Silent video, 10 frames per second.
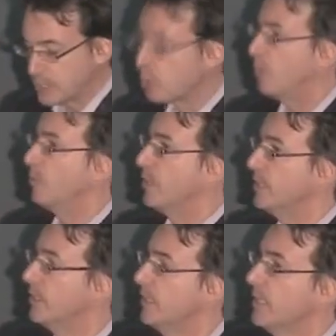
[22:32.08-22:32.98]
scientific
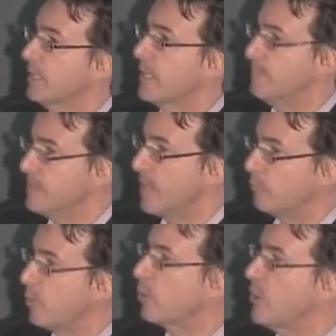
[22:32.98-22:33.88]
discovery
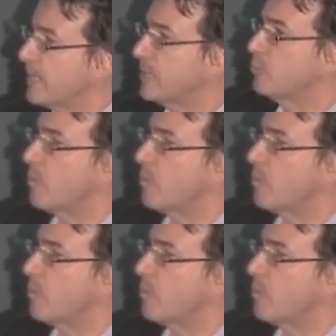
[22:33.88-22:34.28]
can be done.